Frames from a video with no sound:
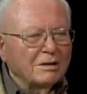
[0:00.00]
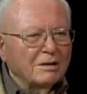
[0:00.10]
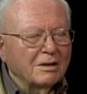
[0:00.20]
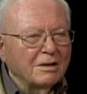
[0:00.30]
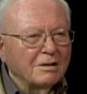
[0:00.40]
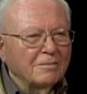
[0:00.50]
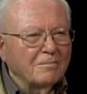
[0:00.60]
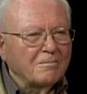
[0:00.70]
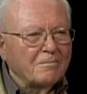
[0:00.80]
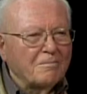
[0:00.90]

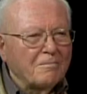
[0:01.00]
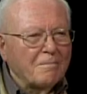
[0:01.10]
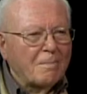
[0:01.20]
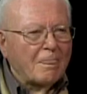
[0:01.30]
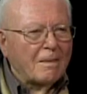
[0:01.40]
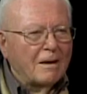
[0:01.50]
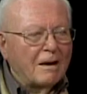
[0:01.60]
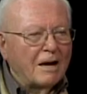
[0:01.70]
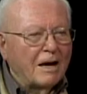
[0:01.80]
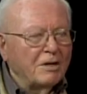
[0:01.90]
Um,
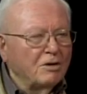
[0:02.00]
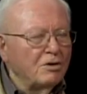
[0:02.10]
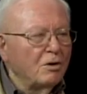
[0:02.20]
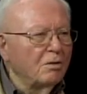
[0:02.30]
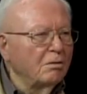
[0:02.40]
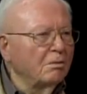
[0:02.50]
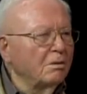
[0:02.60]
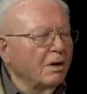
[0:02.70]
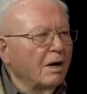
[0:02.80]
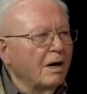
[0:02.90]
I know
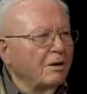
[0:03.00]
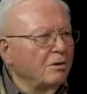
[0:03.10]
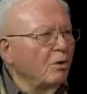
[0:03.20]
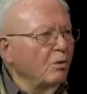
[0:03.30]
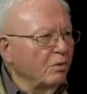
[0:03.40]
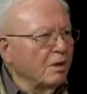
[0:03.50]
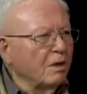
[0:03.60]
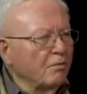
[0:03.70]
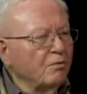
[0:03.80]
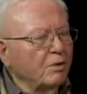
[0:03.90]
I know that
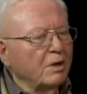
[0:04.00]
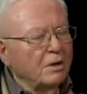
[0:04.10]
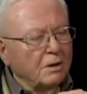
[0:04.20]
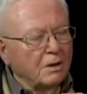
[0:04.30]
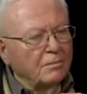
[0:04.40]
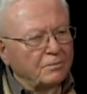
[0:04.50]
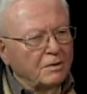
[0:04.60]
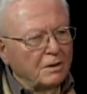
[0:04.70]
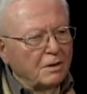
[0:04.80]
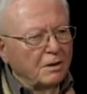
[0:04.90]
if we um,
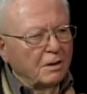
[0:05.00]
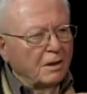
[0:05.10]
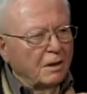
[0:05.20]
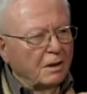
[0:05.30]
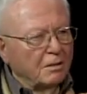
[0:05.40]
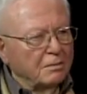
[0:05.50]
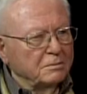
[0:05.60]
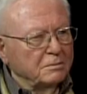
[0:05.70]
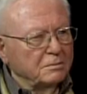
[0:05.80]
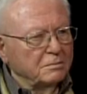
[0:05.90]
um,